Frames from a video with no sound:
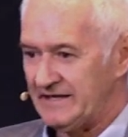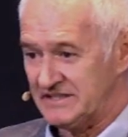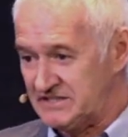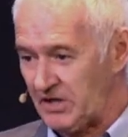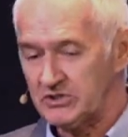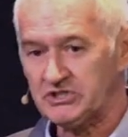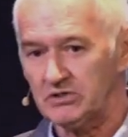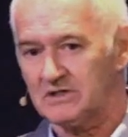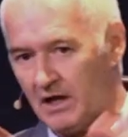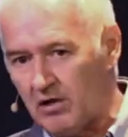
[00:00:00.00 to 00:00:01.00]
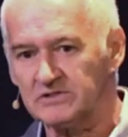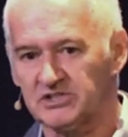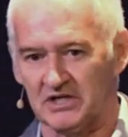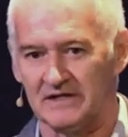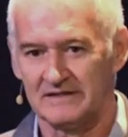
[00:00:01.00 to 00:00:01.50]
in a social
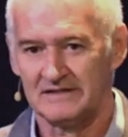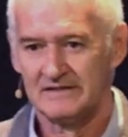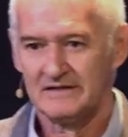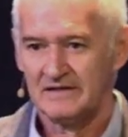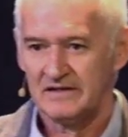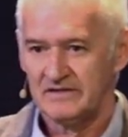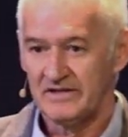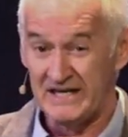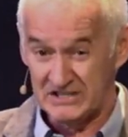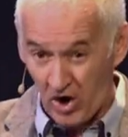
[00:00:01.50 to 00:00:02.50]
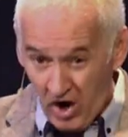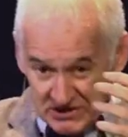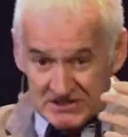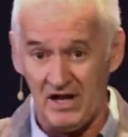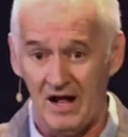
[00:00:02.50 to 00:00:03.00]
culture that is
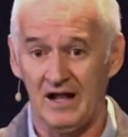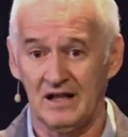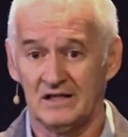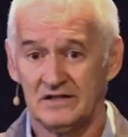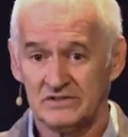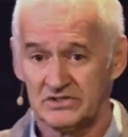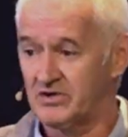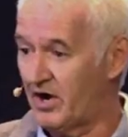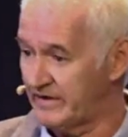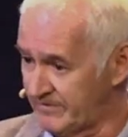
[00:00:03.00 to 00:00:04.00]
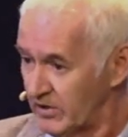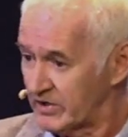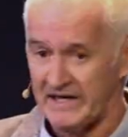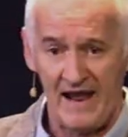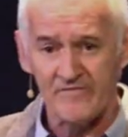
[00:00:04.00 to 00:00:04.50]
hostile to God. If you
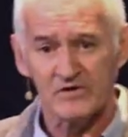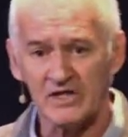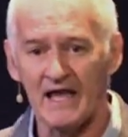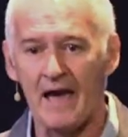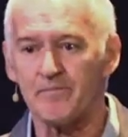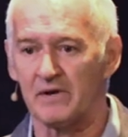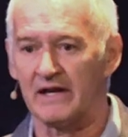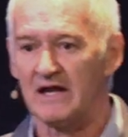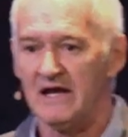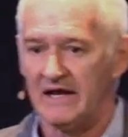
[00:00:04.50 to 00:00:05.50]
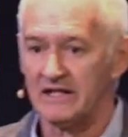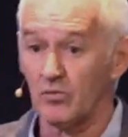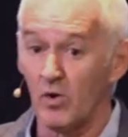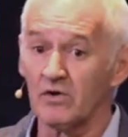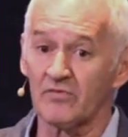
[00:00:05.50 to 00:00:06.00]
look at everything happening in
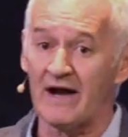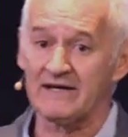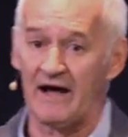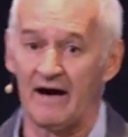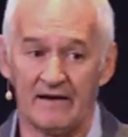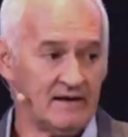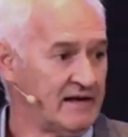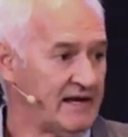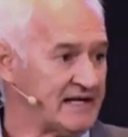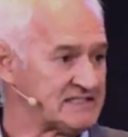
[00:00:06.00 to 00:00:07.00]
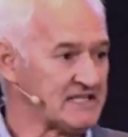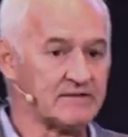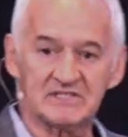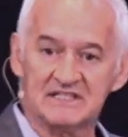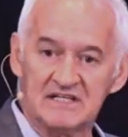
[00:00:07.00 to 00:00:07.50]
the world right now, it
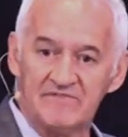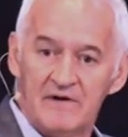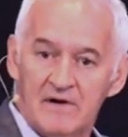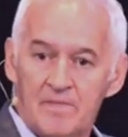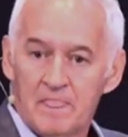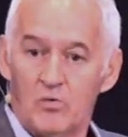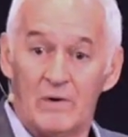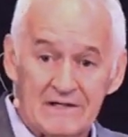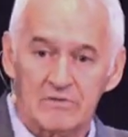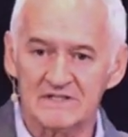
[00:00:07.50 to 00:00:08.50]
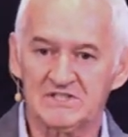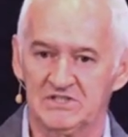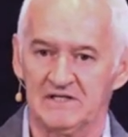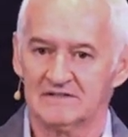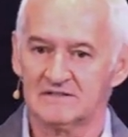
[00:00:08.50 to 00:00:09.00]
seems as if we
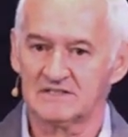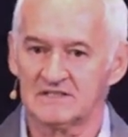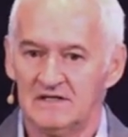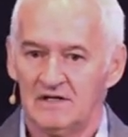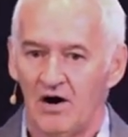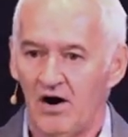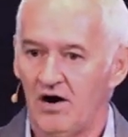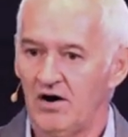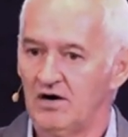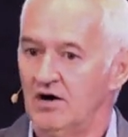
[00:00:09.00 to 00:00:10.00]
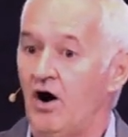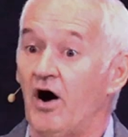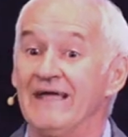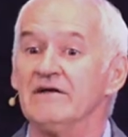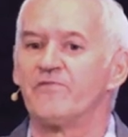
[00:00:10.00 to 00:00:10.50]
Christians are
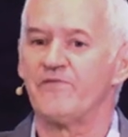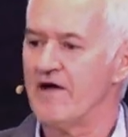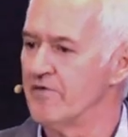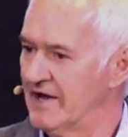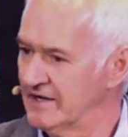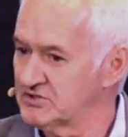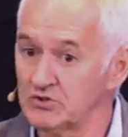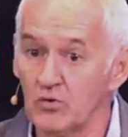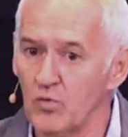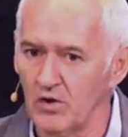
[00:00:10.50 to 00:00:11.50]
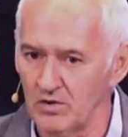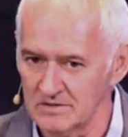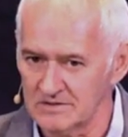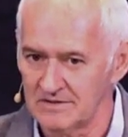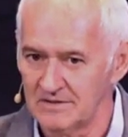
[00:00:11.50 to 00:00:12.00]
inferior to the
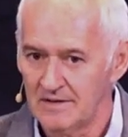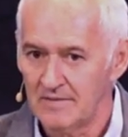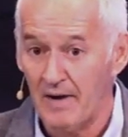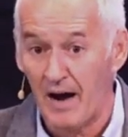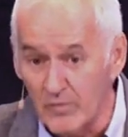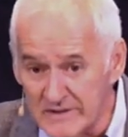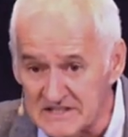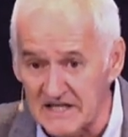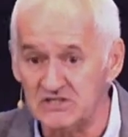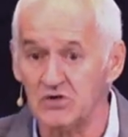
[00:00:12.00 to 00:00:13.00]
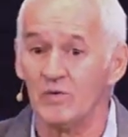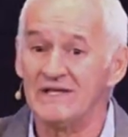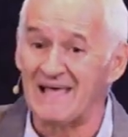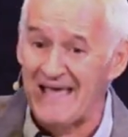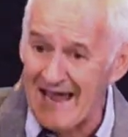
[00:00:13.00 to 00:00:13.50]
world. I want to say to you,
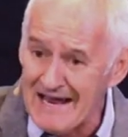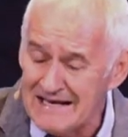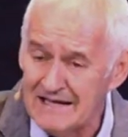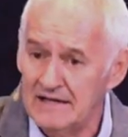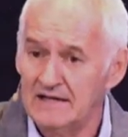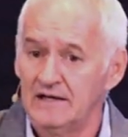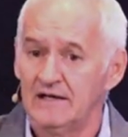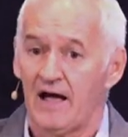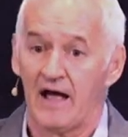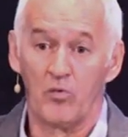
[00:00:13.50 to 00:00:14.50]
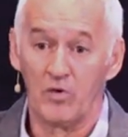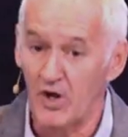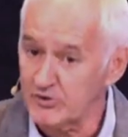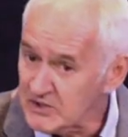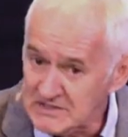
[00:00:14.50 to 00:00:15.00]
we're the head and we're
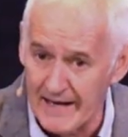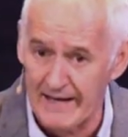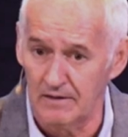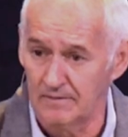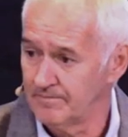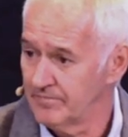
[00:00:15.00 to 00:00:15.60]
not the tail.